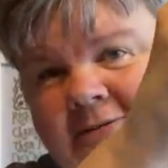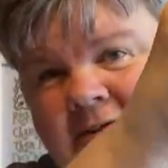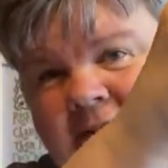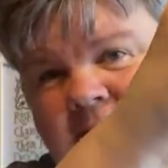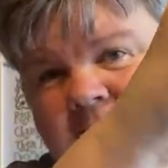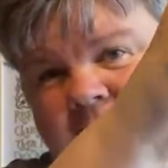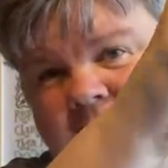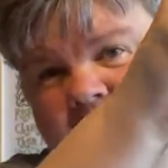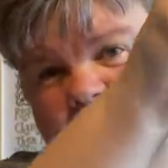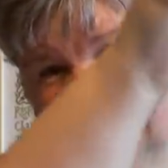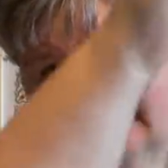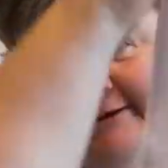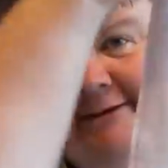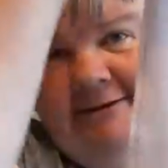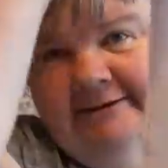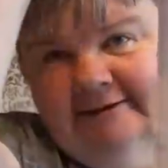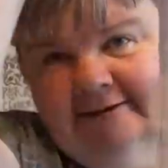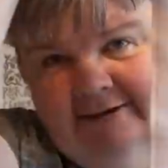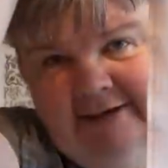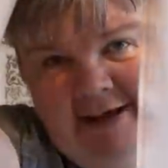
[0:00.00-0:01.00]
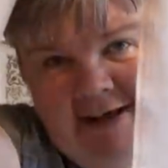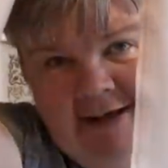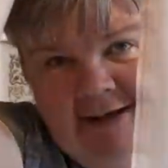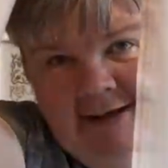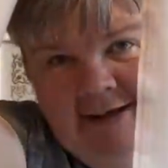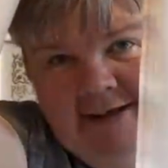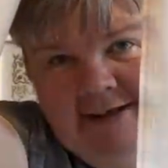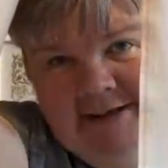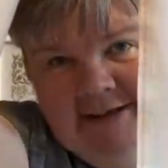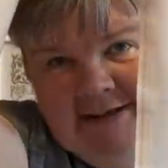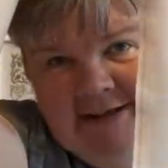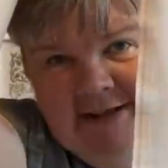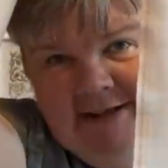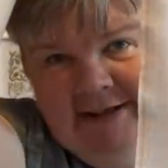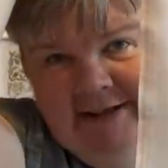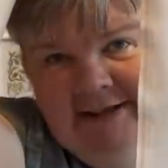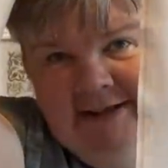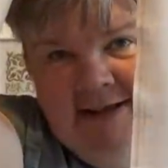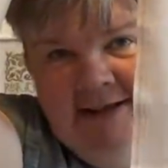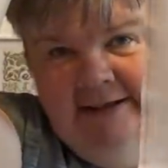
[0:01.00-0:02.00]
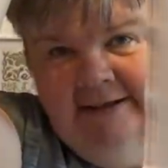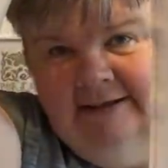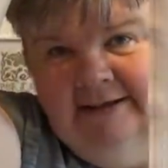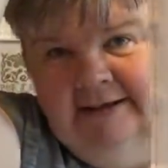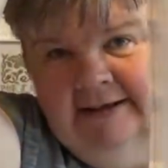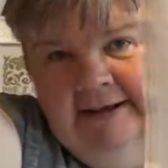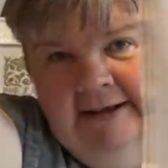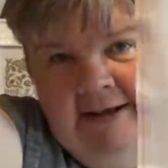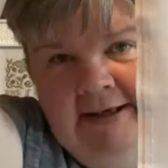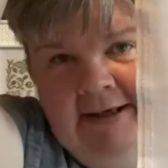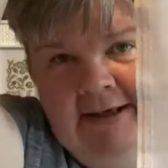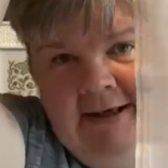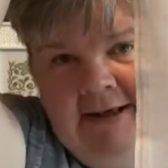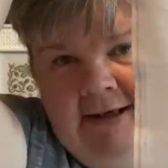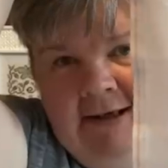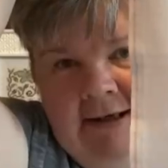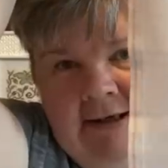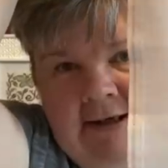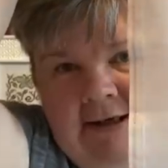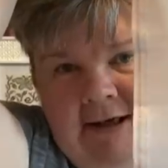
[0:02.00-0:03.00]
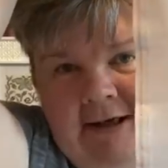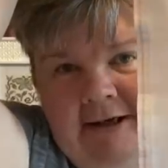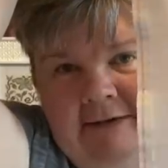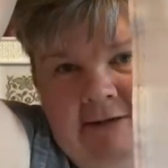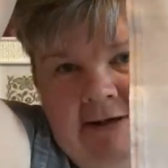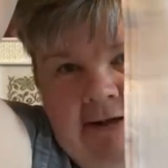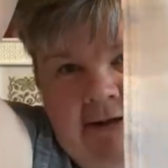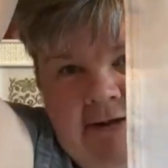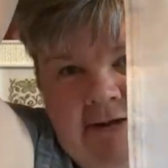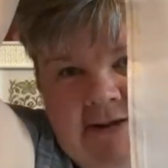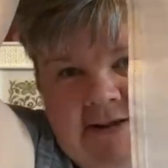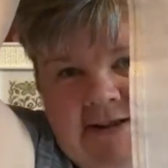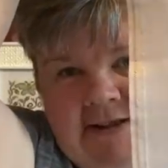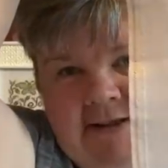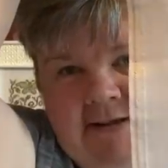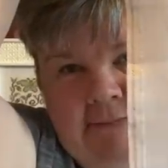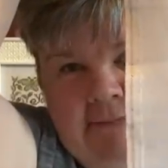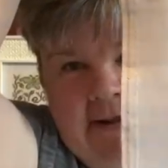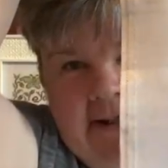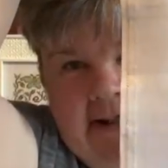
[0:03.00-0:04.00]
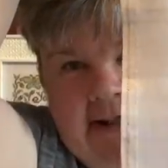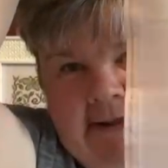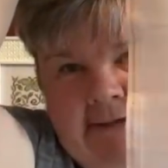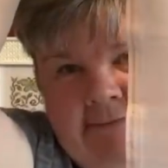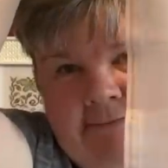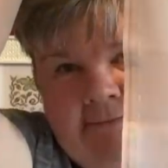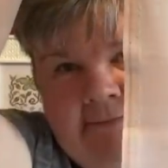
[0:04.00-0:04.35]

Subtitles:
it. So yeah, that's how it looks at the minute.